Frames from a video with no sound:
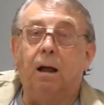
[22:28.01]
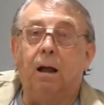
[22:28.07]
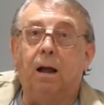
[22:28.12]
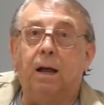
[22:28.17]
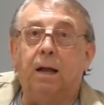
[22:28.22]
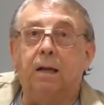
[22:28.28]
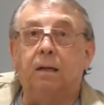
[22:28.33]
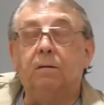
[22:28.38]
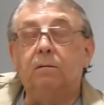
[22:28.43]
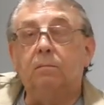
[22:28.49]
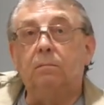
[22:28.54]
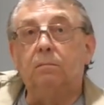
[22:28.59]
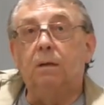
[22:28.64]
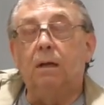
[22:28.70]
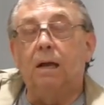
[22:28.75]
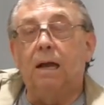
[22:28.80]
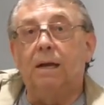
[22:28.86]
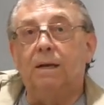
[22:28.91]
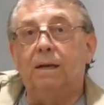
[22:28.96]
I
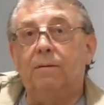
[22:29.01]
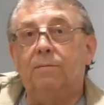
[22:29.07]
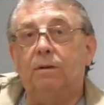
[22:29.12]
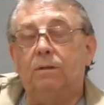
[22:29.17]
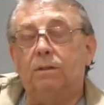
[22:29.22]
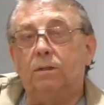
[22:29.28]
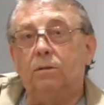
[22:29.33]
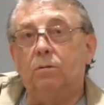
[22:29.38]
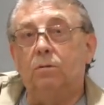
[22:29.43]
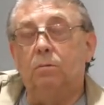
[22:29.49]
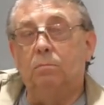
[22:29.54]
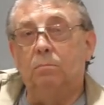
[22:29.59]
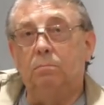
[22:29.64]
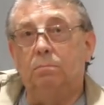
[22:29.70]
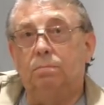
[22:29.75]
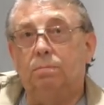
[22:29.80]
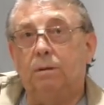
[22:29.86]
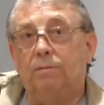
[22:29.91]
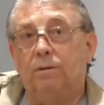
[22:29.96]
endeavour to
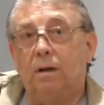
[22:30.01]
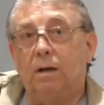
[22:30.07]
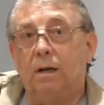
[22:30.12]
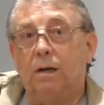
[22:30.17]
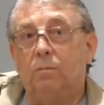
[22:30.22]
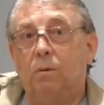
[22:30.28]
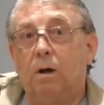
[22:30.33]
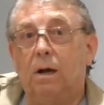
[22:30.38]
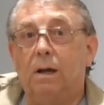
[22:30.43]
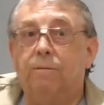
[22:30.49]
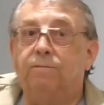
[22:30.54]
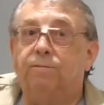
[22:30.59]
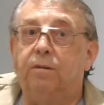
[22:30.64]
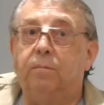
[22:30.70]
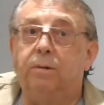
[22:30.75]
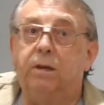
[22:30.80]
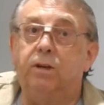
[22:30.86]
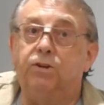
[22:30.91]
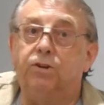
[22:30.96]
provide what
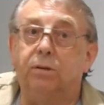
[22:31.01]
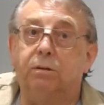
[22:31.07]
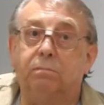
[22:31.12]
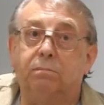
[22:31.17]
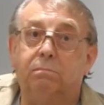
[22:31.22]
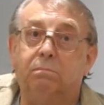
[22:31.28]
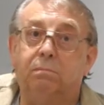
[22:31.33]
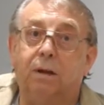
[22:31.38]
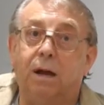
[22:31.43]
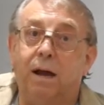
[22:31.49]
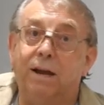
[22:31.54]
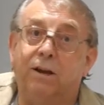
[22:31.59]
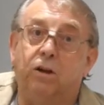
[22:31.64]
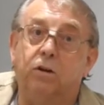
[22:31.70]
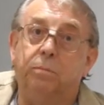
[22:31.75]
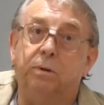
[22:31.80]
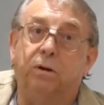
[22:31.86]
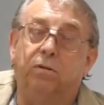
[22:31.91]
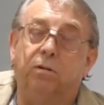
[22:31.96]
information I
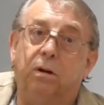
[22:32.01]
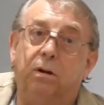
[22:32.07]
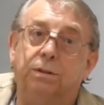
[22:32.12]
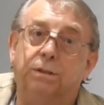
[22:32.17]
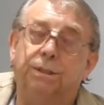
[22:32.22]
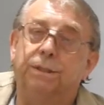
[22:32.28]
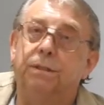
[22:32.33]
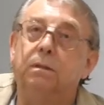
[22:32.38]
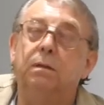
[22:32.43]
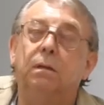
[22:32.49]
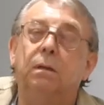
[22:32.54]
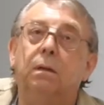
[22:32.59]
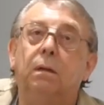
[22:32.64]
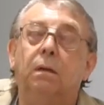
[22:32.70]
come across.